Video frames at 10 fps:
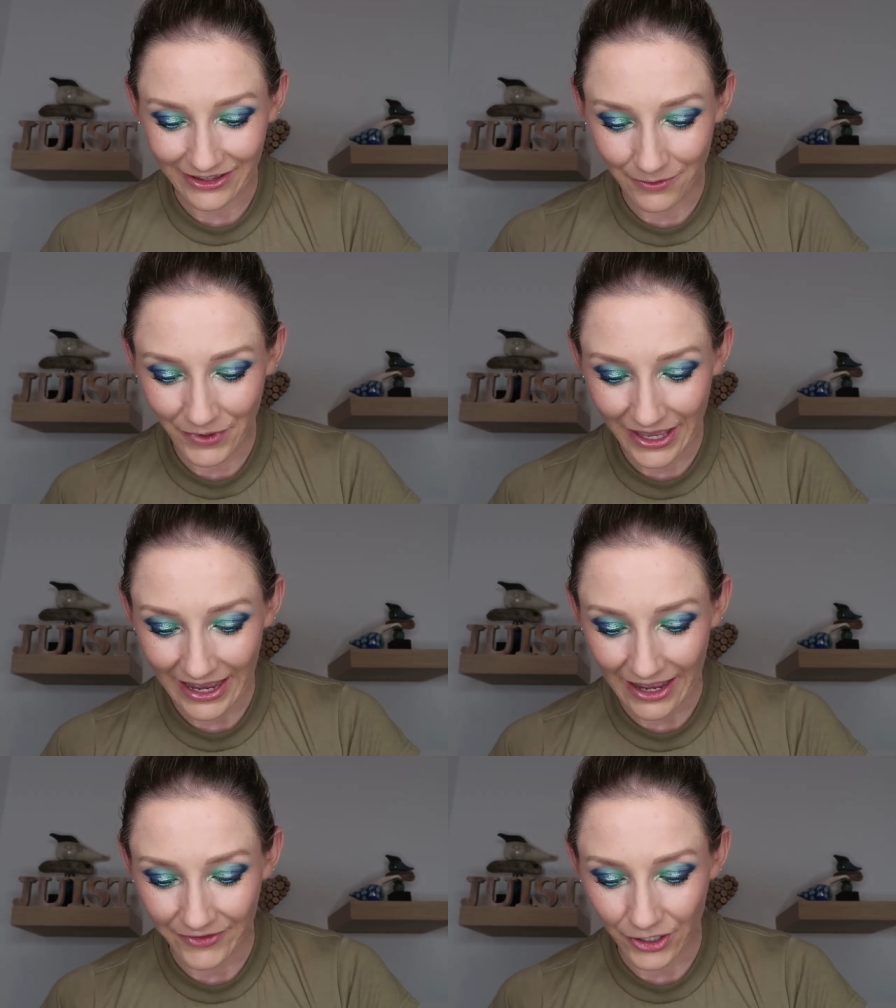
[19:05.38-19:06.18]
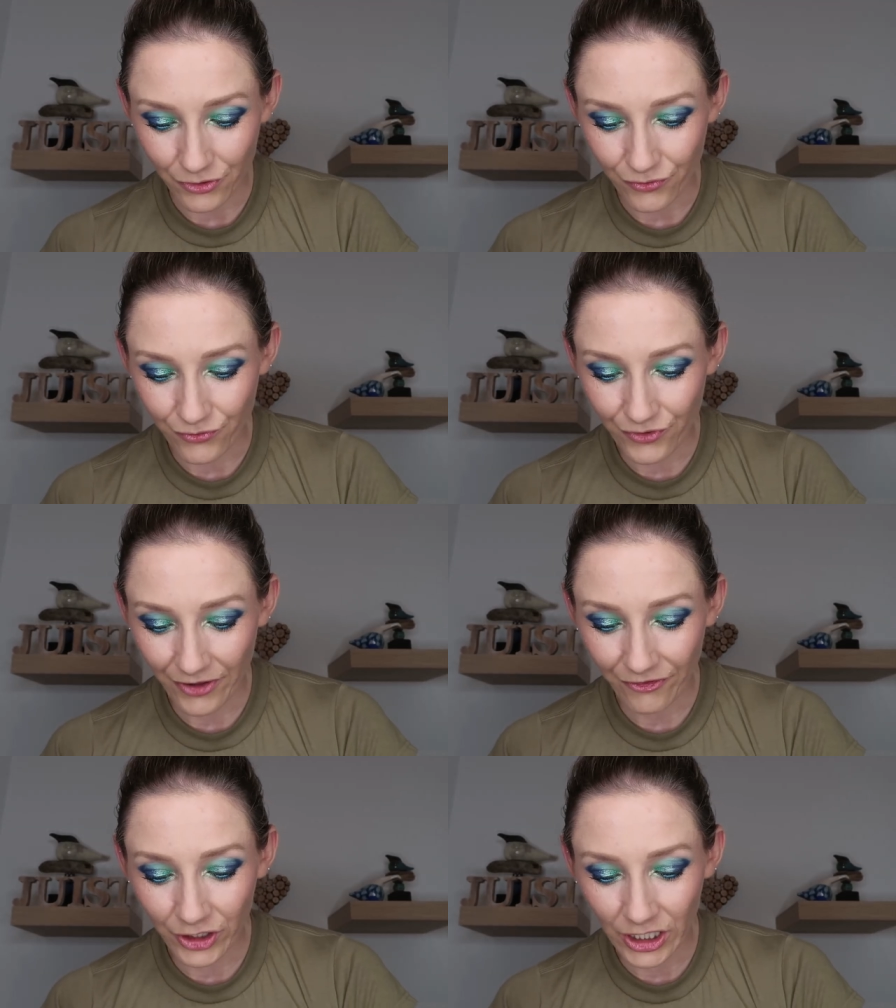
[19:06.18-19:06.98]
then we have
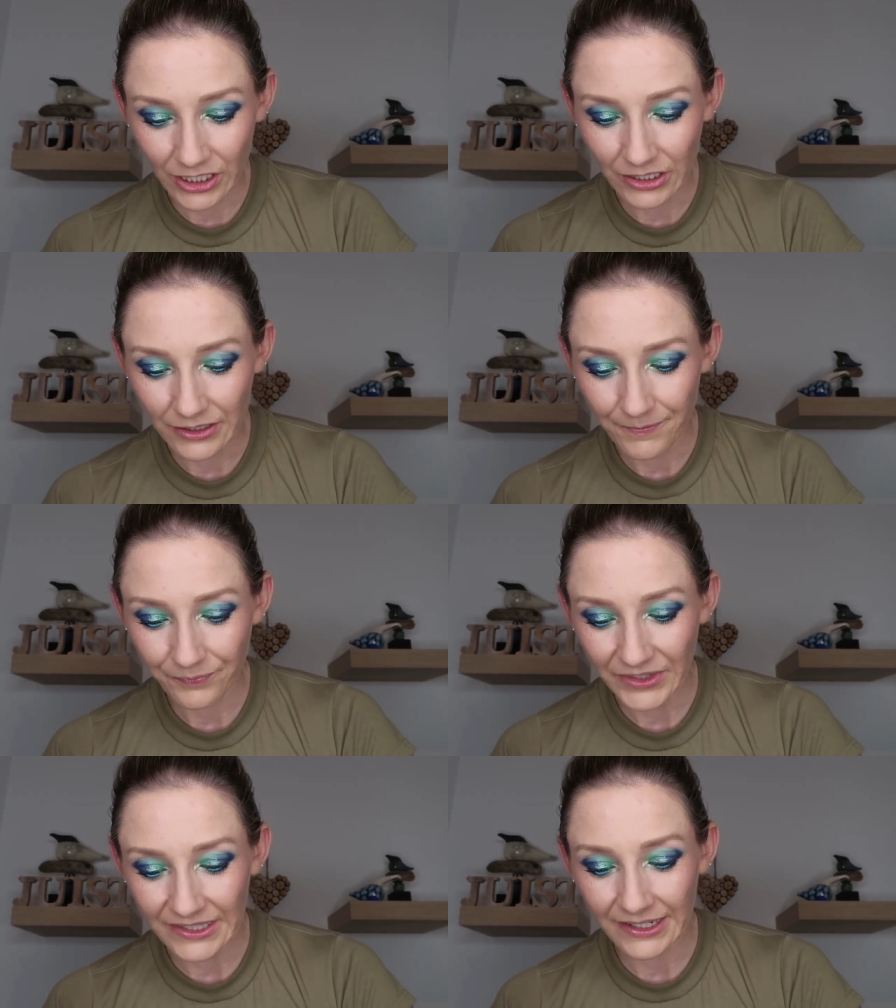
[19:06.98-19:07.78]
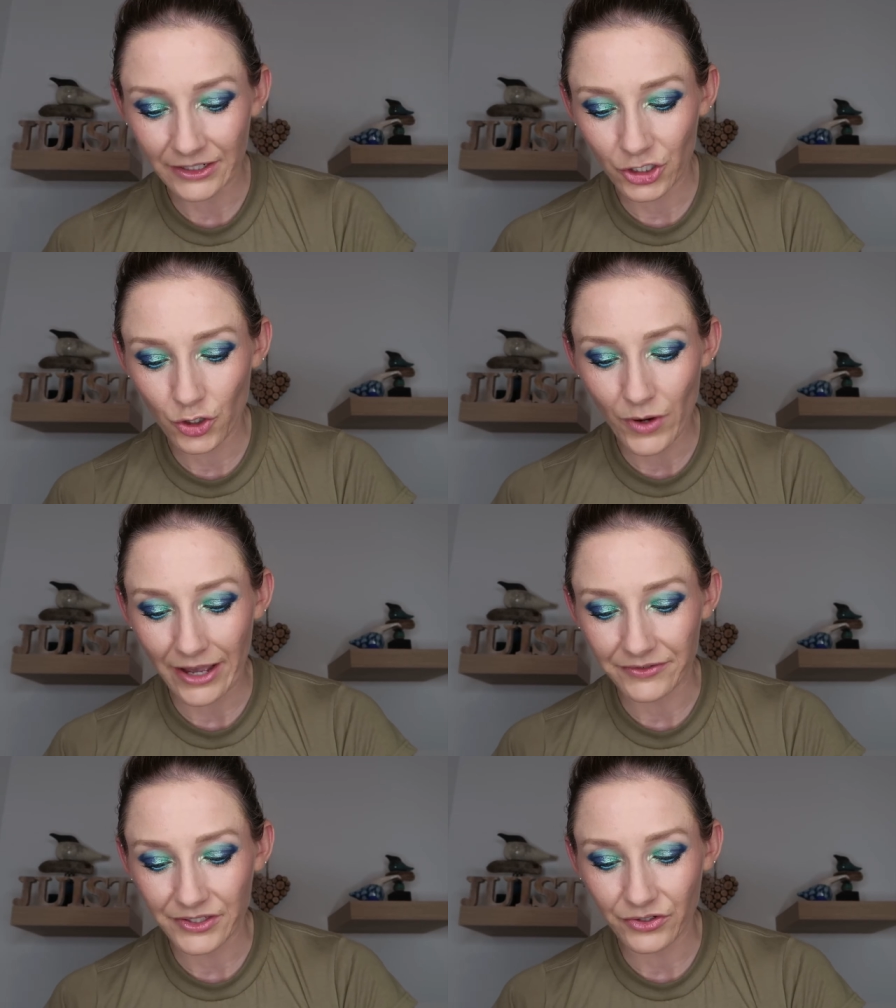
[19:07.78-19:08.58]
Riffle. It's got two
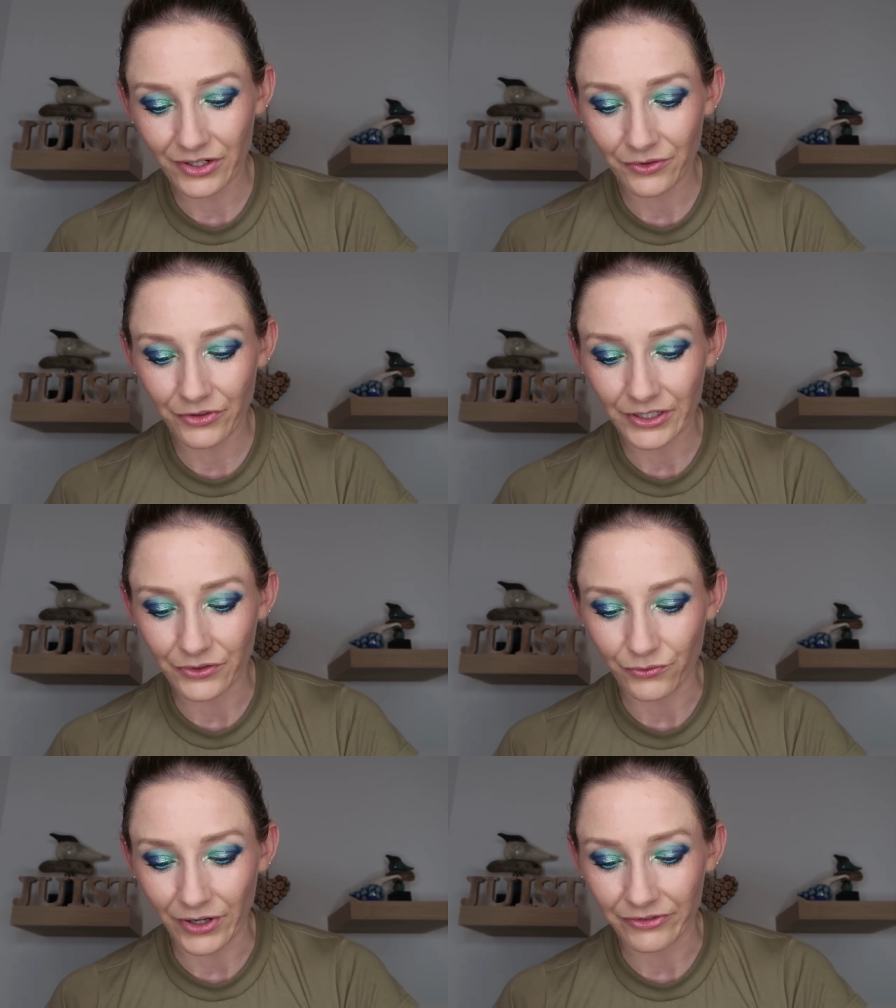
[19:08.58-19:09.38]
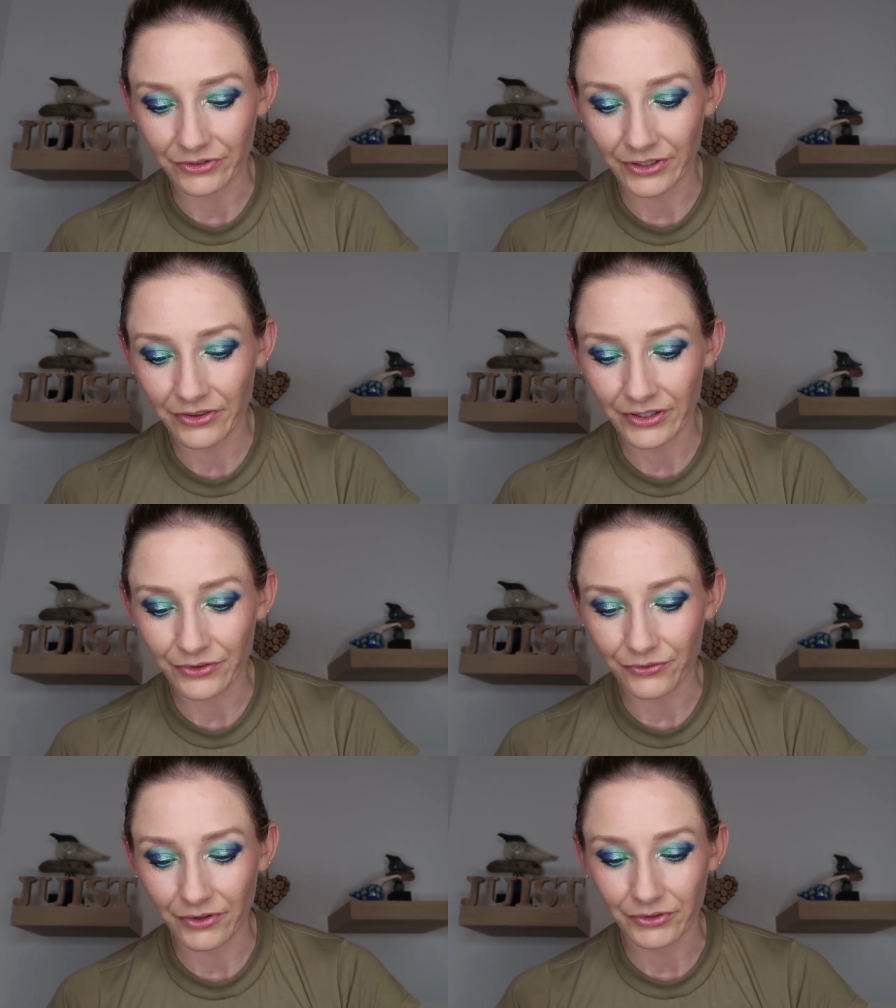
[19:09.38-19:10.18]
F's, so I don't think it's rifle, I think
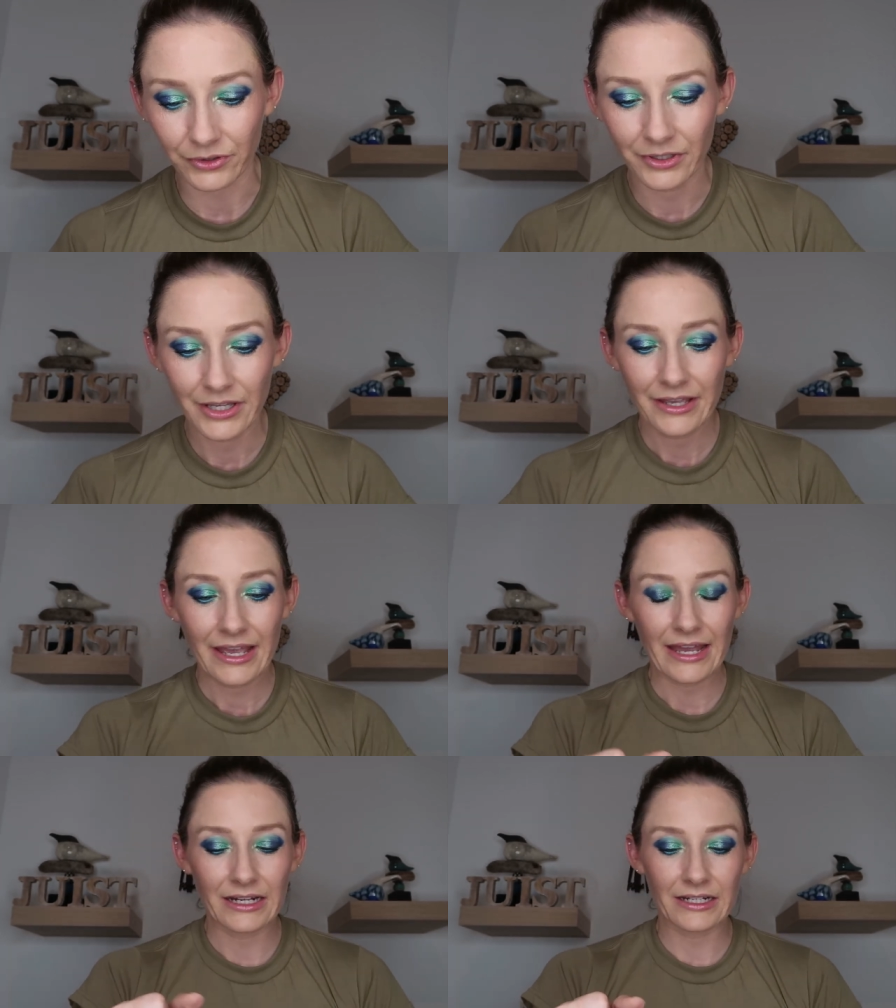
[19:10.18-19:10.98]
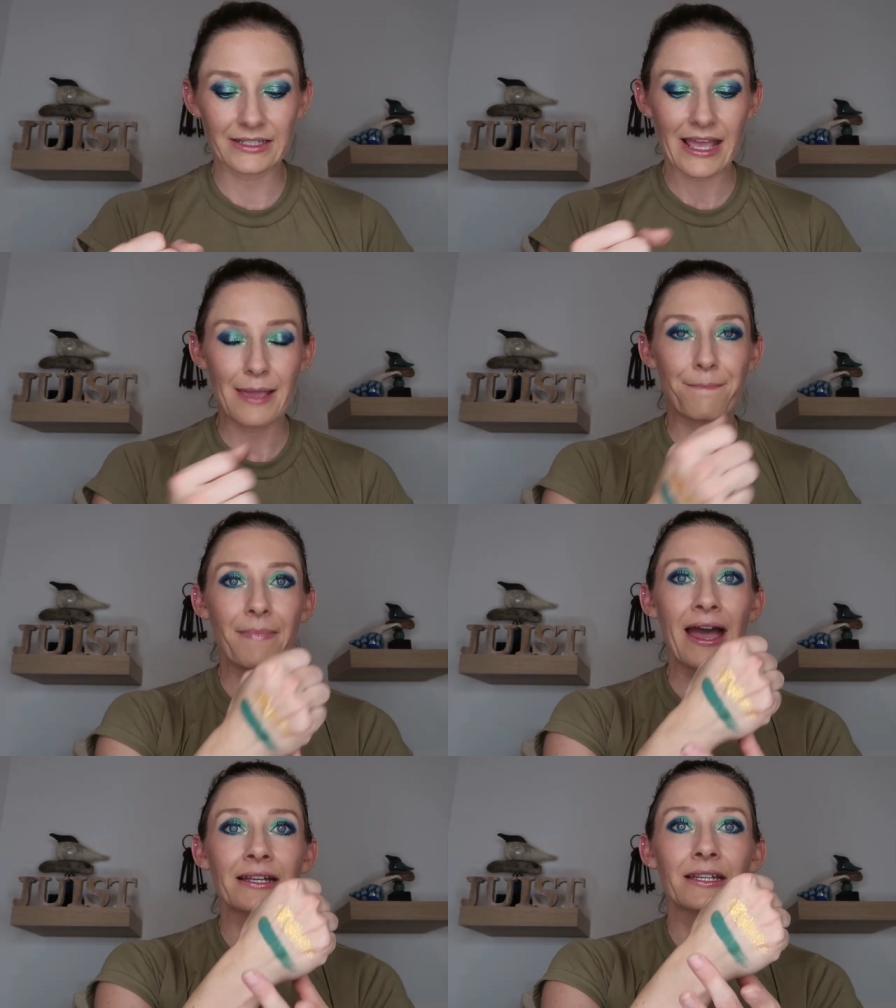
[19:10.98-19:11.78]
it's riffle. And it is a
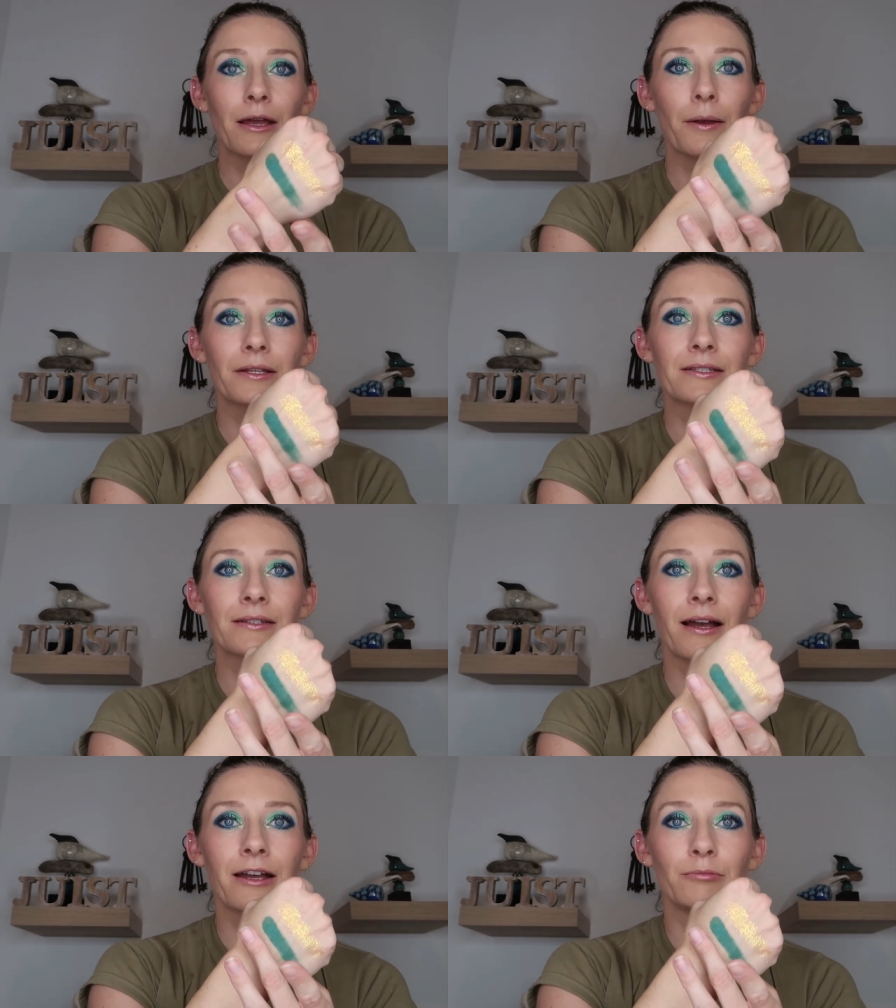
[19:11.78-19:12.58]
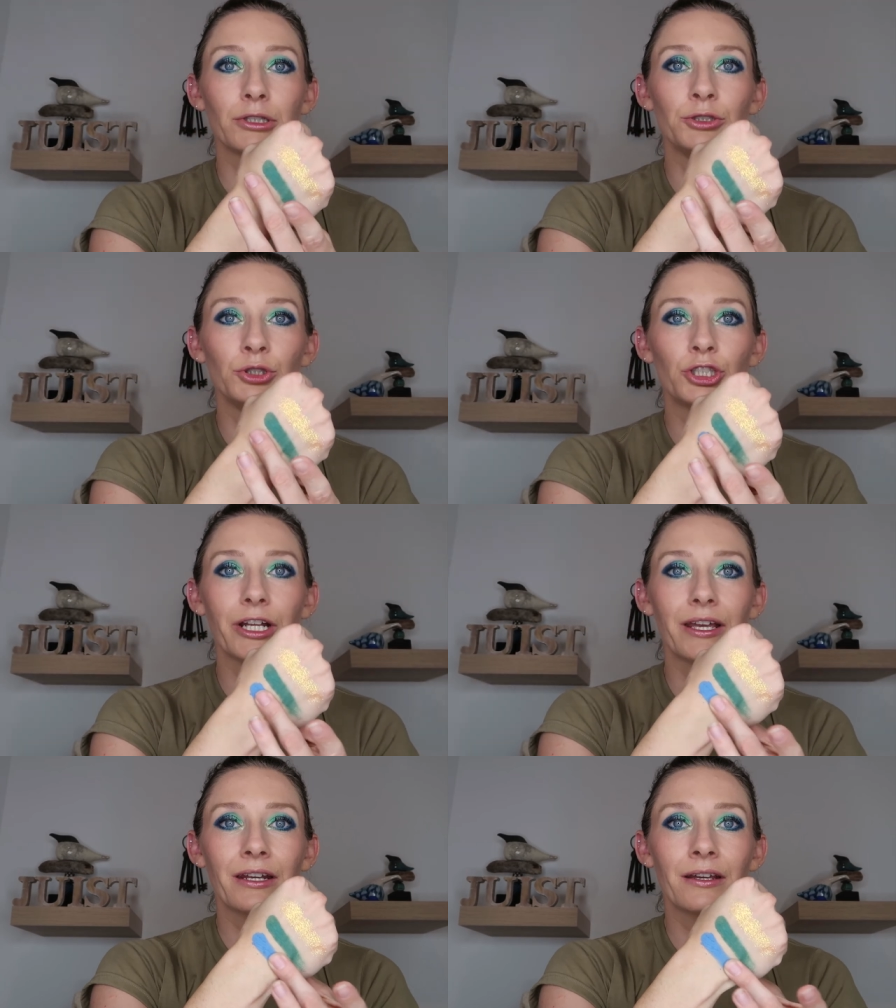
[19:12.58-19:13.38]
matte sky blue
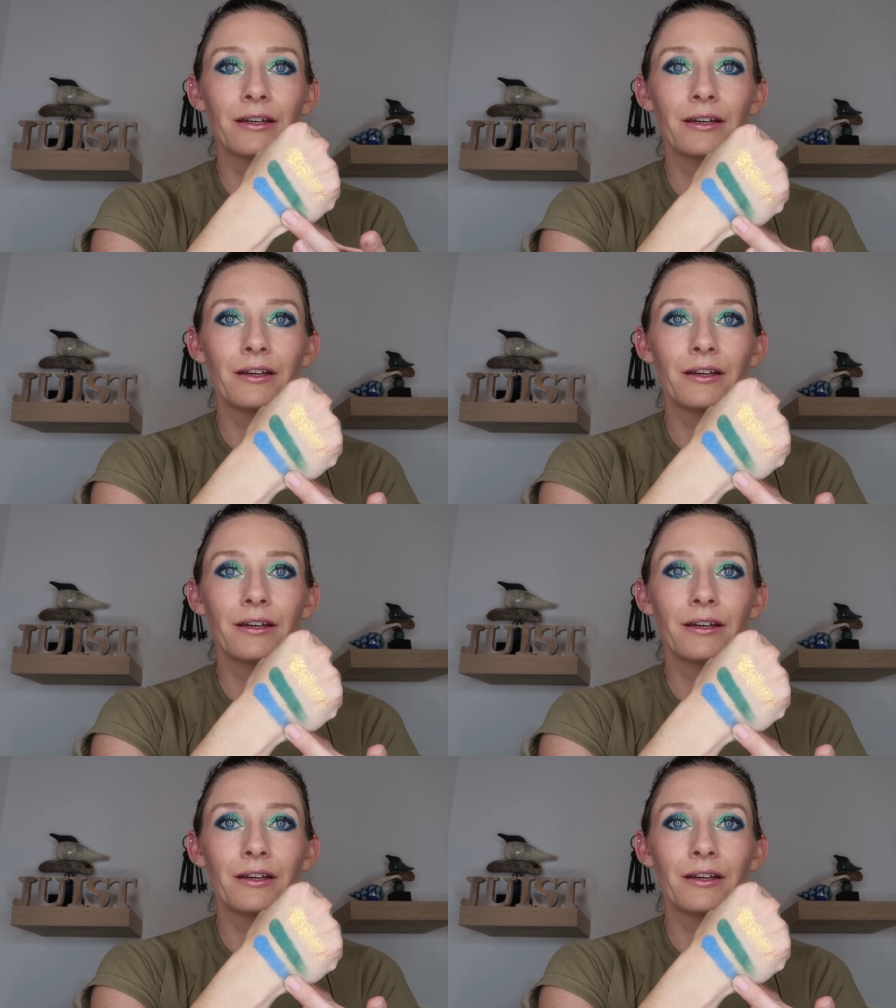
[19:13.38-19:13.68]
shade